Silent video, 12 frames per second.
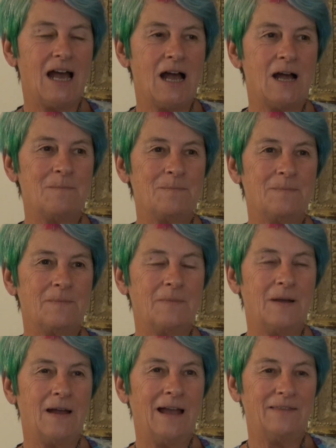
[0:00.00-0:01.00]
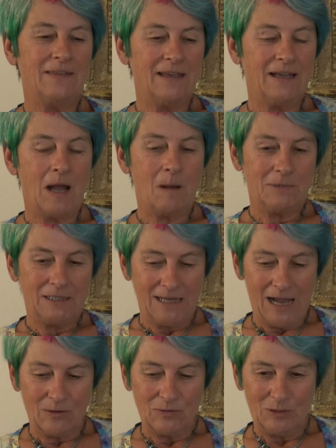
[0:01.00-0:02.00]
Um, I think comes
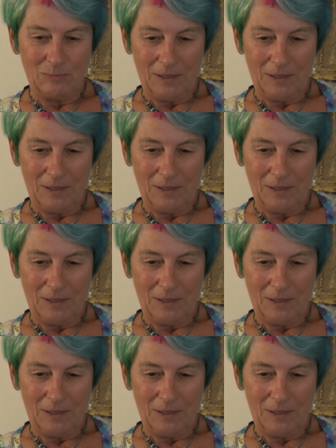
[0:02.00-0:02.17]
down to